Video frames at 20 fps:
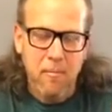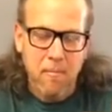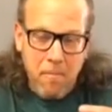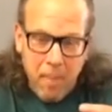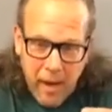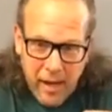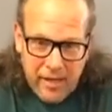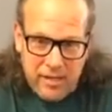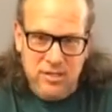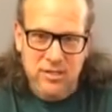
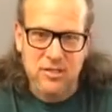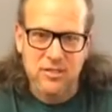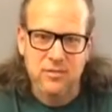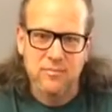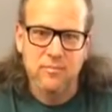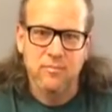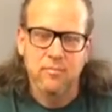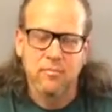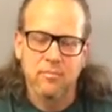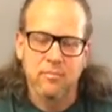But
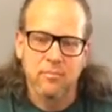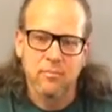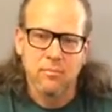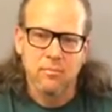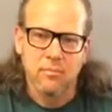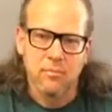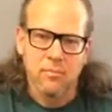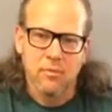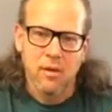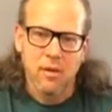
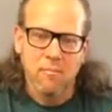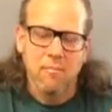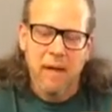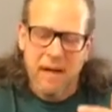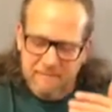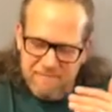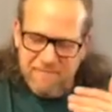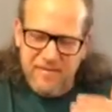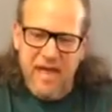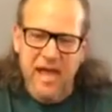
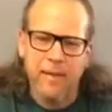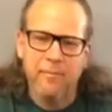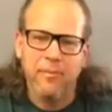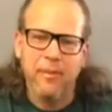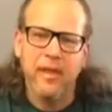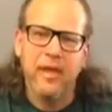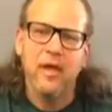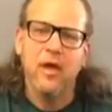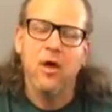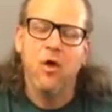my
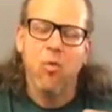family